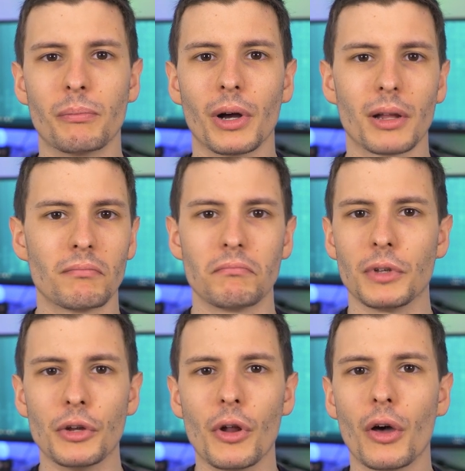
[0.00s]
but
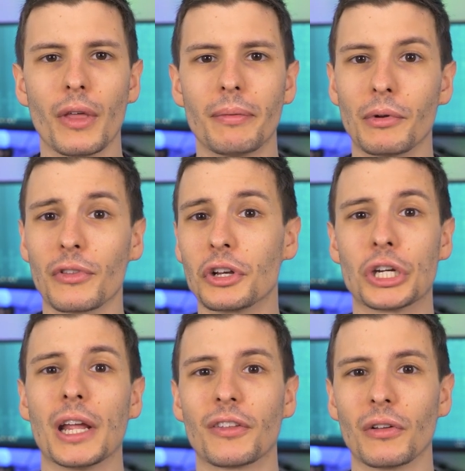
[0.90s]
you know that there's a
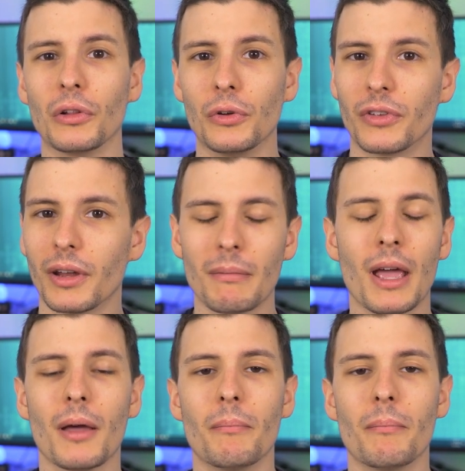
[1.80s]
chance you'll lose it,